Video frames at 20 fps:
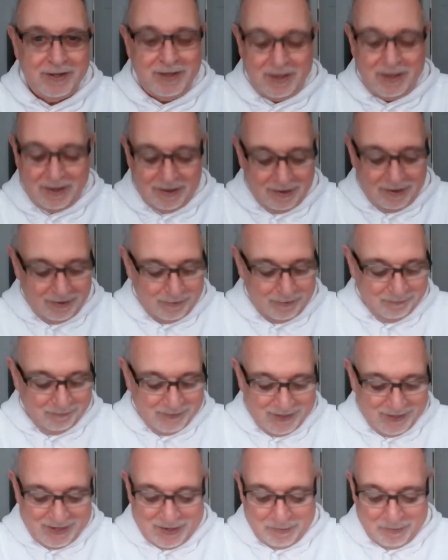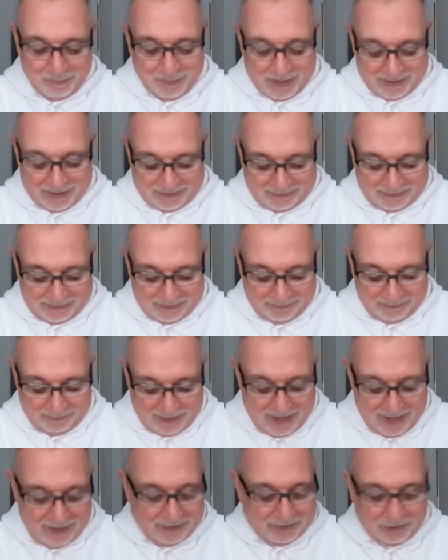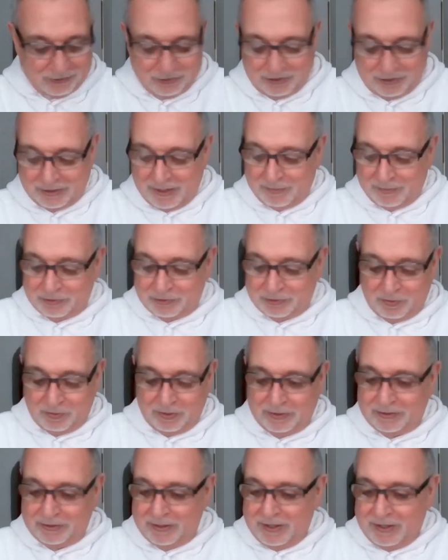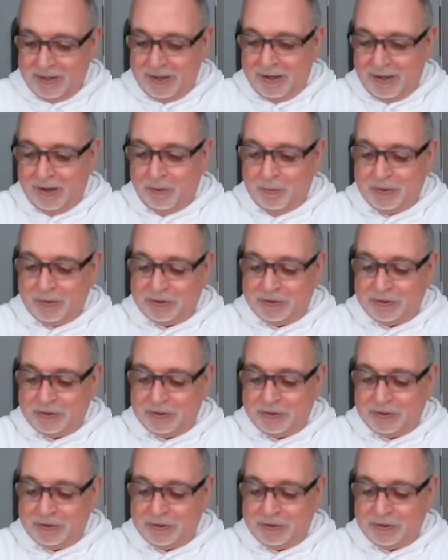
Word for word: um, but um, yeah, so she comes through it uh, with